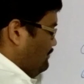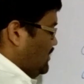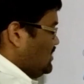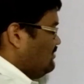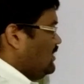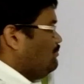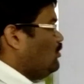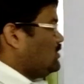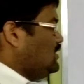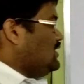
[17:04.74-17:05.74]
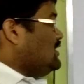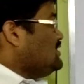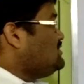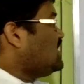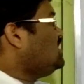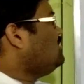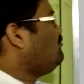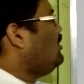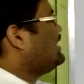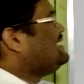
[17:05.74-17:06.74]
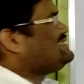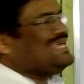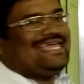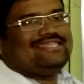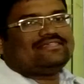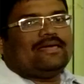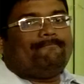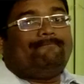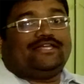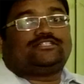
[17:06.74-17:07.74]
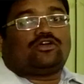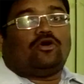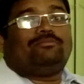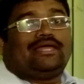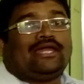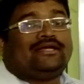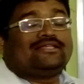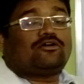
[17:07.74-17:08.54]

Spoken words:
This is very important. Secondary follicles is a bit complicated.